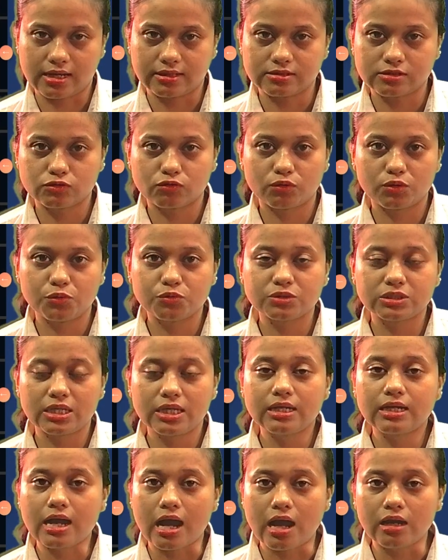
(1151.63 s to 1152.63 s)
So you see,
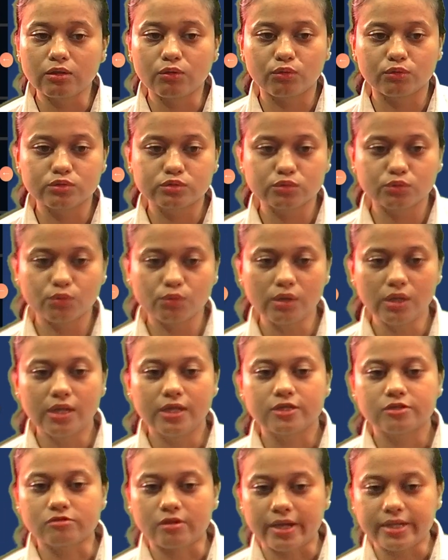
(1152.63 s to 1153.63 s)
Kant also
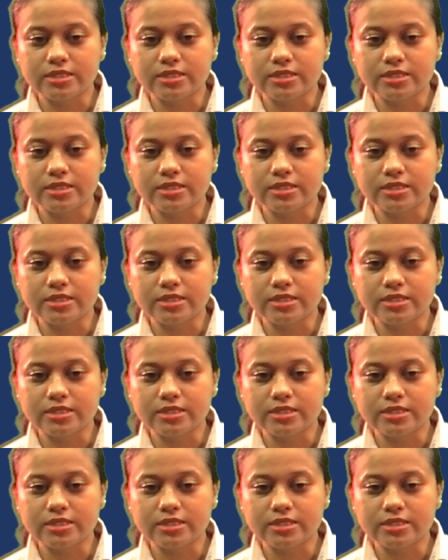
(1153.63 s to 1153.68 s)
tries